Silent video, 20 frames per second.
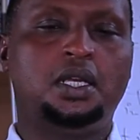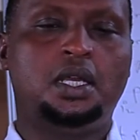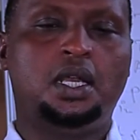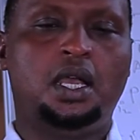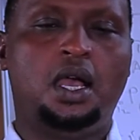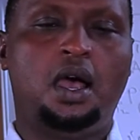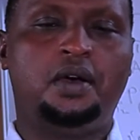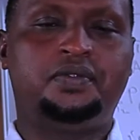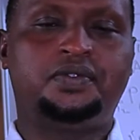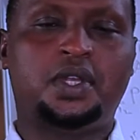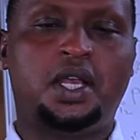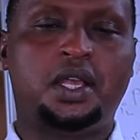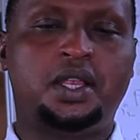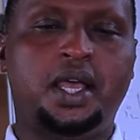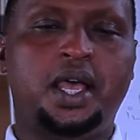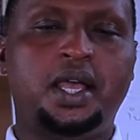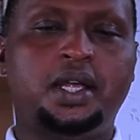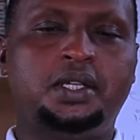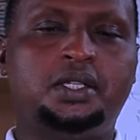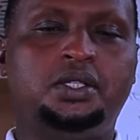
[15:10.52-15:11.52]
after
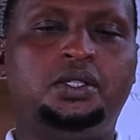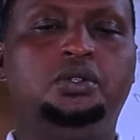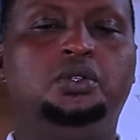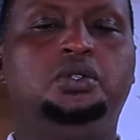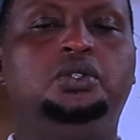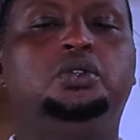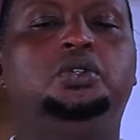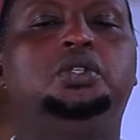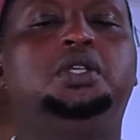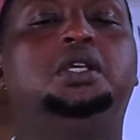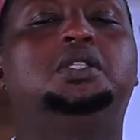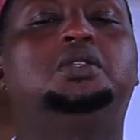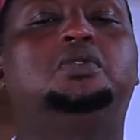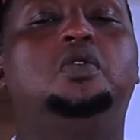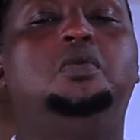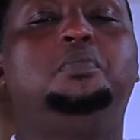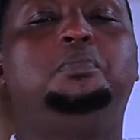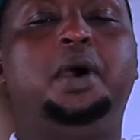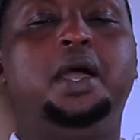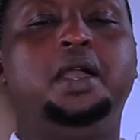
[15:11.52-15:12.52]
that you just
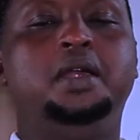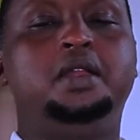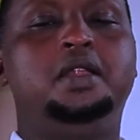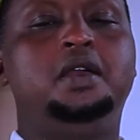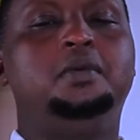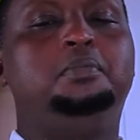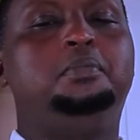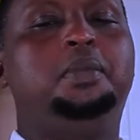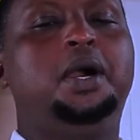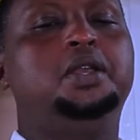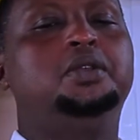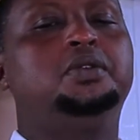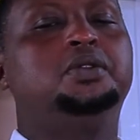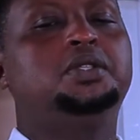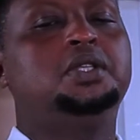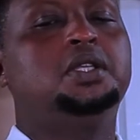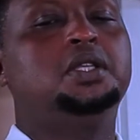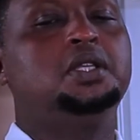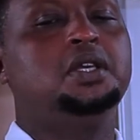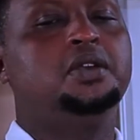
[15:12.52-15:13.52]
combine them by
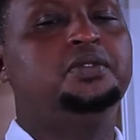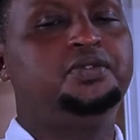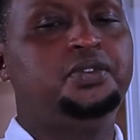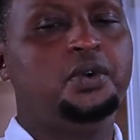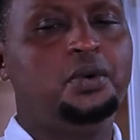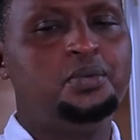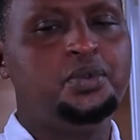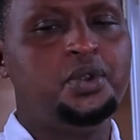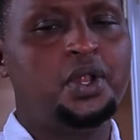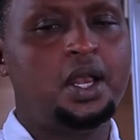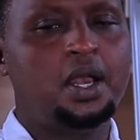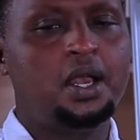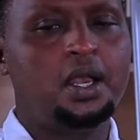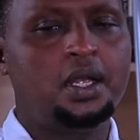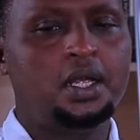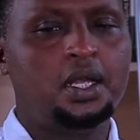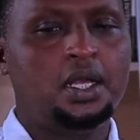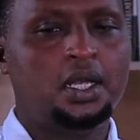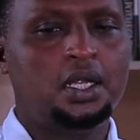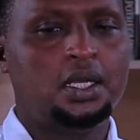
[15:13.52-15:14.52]
using the
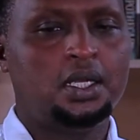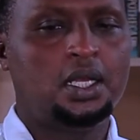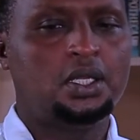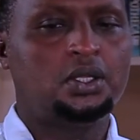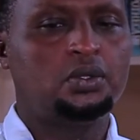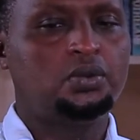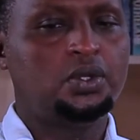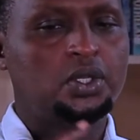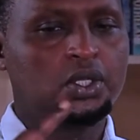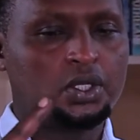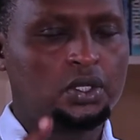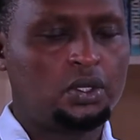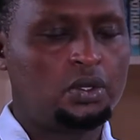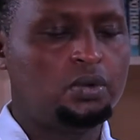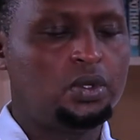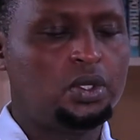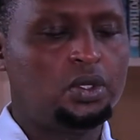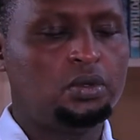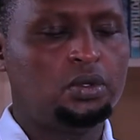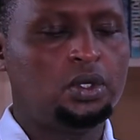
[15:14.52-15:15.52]
formula that we
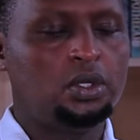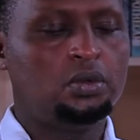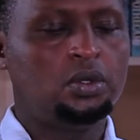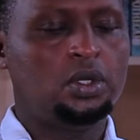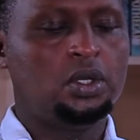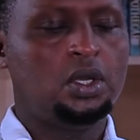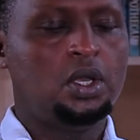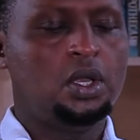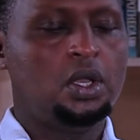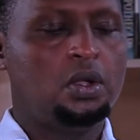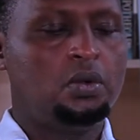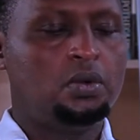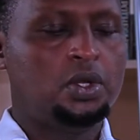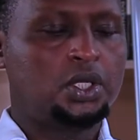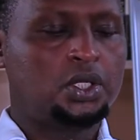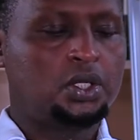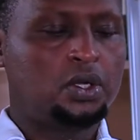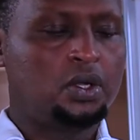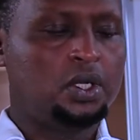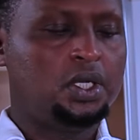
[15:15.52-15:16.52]

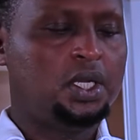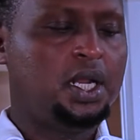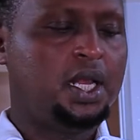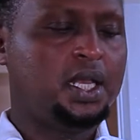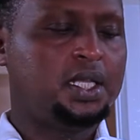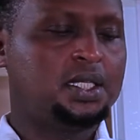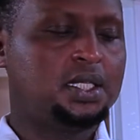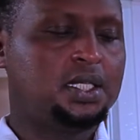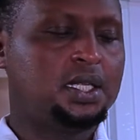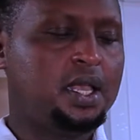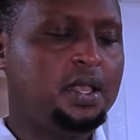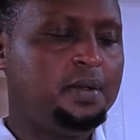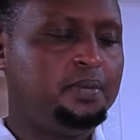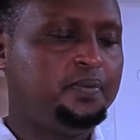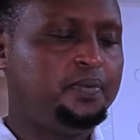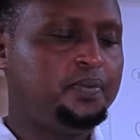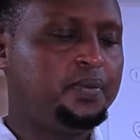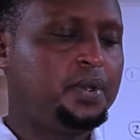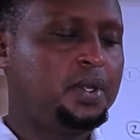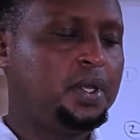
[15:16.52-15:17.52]
showed last time.